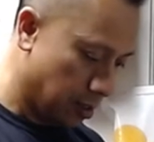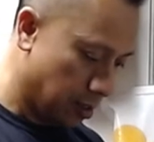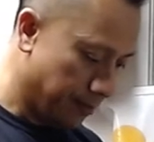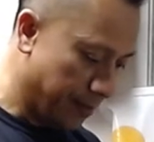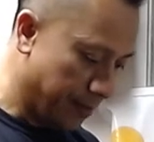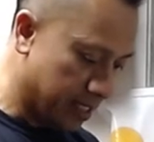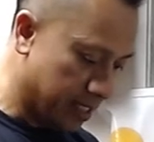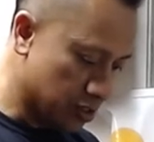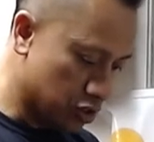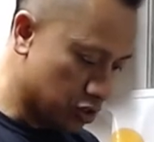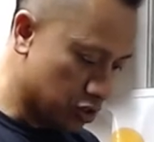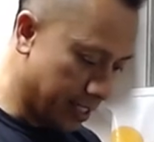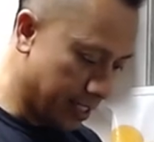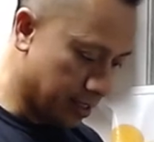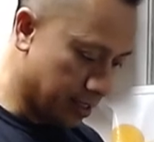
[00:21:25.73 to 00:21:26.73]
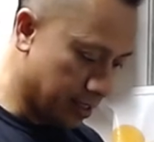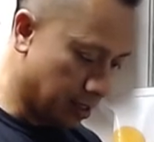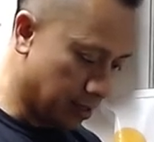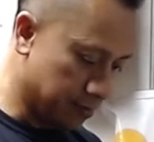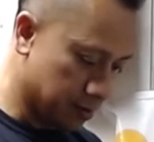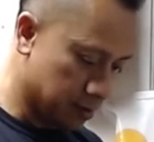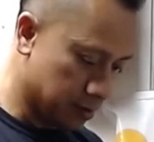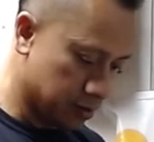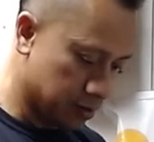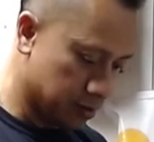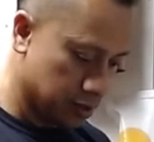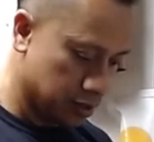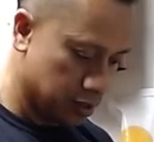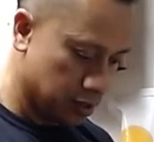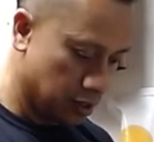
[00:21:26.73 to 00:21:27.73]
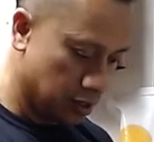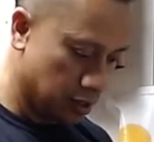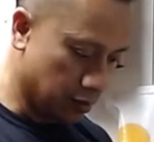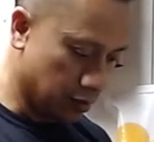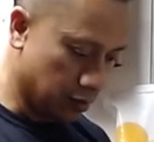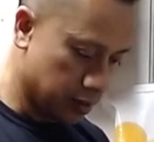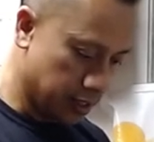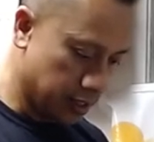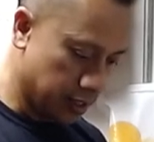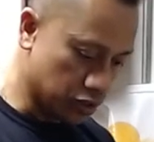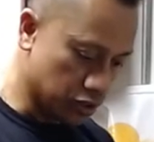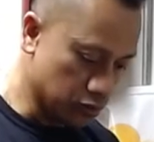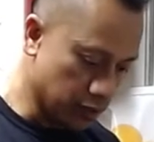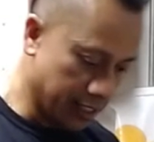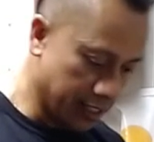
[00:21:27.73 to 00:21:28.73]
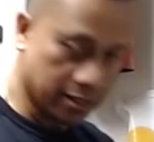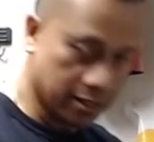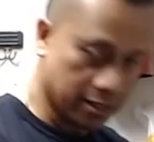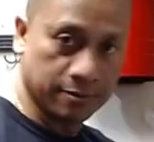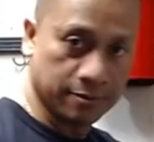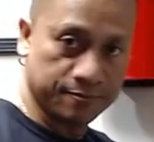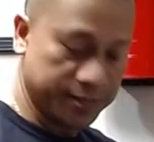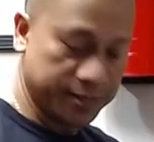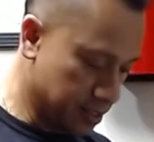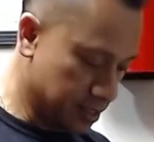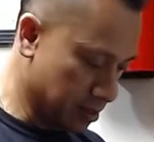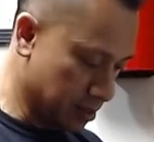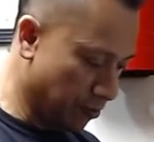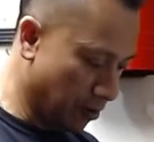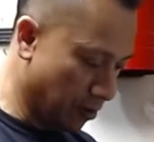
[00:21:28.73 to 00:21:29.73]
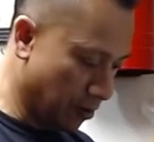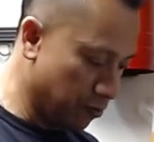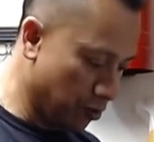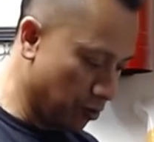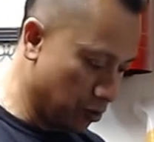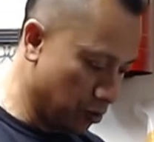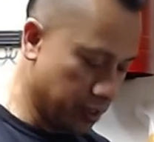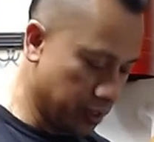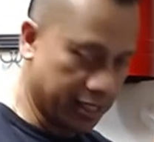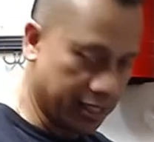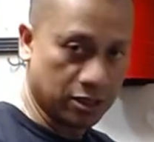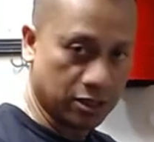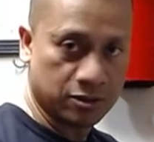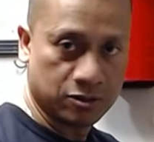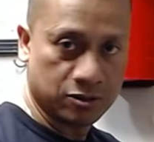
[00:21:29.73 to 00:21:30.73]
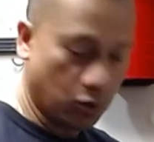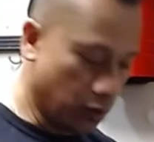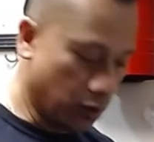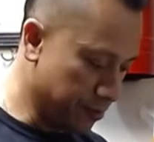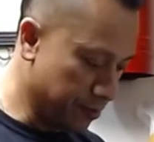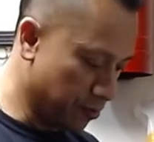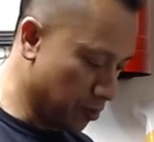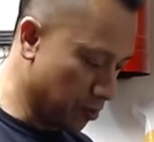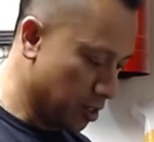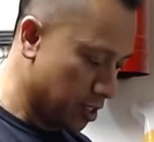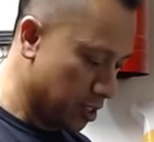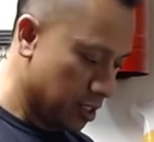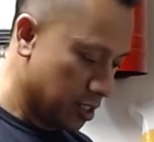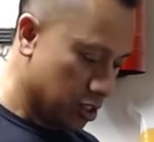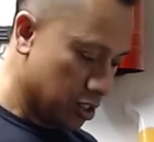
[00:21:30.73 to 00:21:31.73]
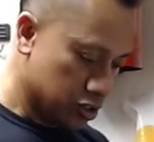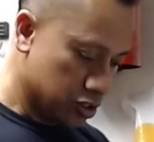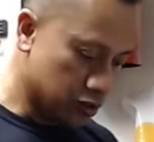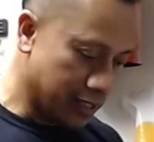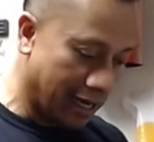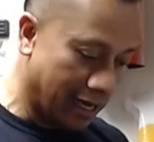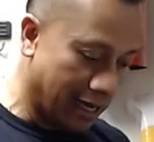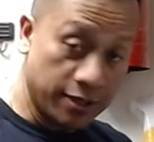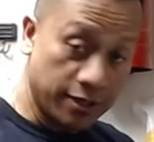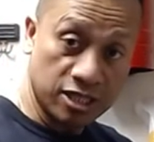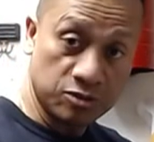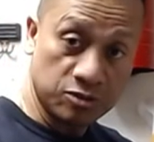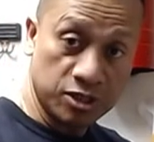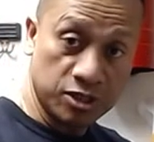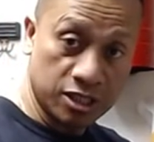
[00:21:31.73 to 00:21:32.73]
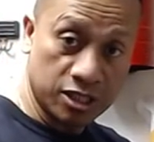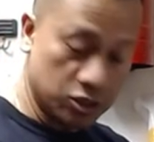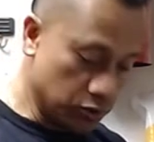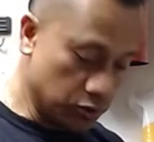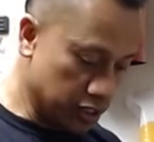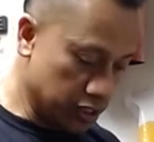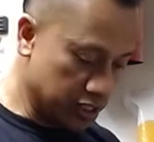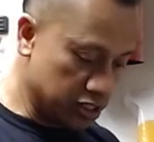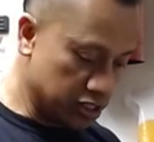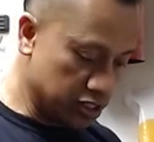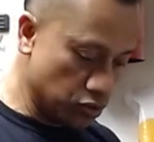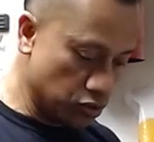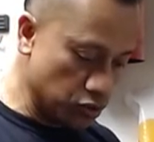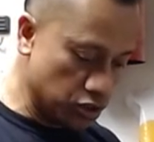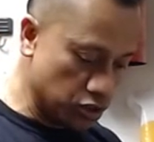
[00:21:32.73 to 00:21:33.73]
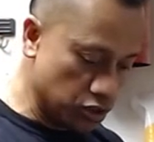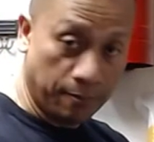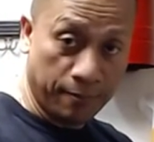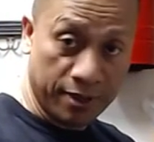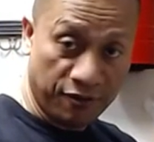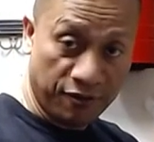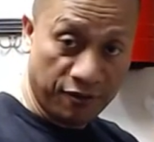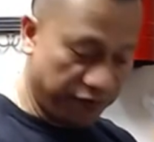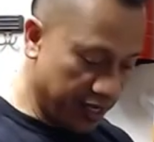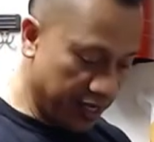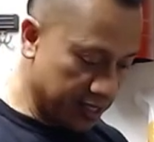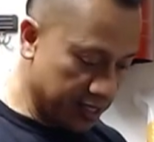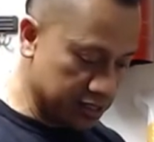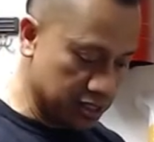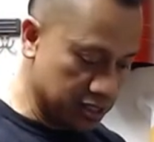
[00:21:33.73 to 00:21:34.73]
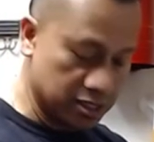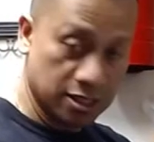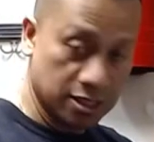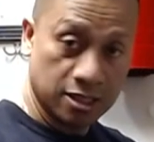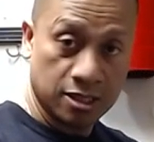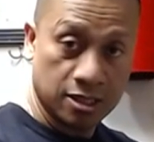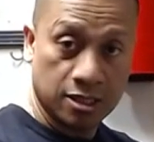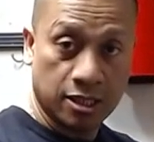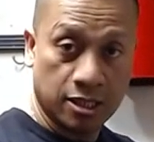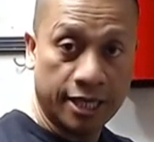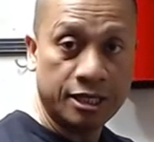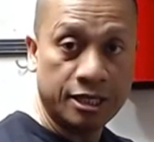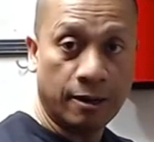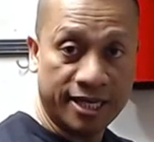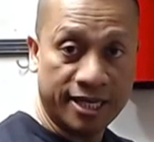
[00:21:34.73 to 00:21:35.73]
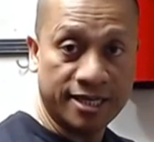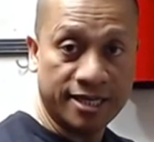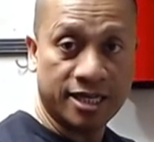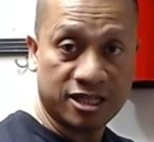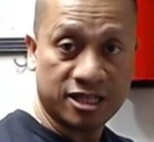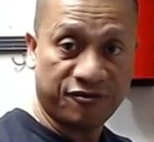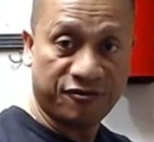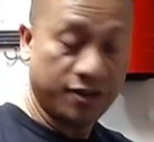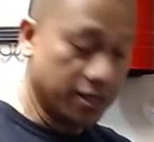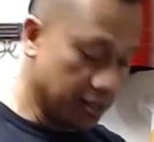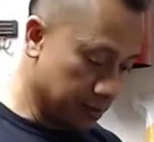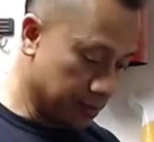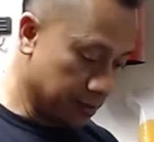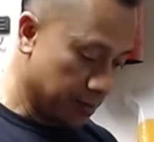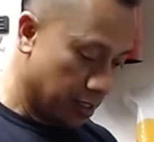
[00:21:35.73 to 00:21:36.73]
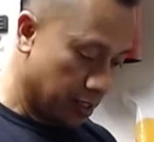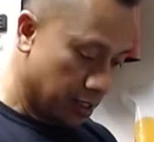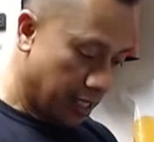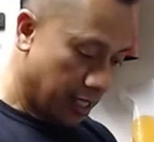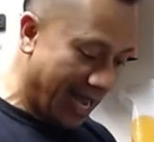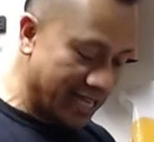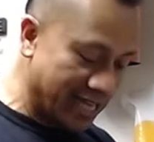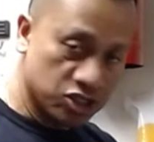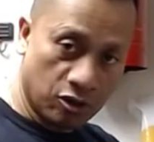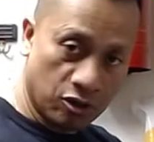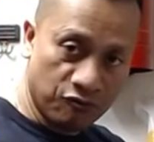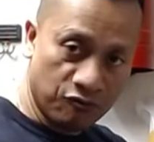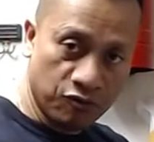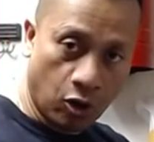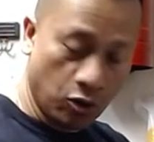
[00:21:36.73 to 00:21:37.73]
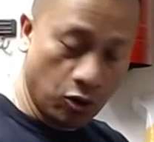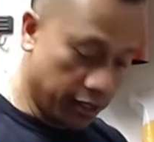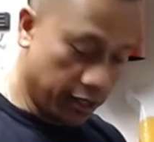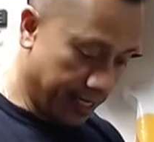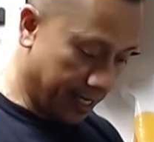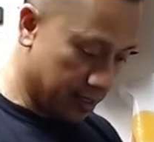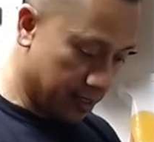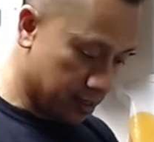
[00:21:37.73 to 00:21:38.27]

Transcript: make it into like a, you know, into like a piece or a roll, like a coin roll. So now here's what you're gonna do. You're gonna use your middle fingers and your index finger. As you're rolling it,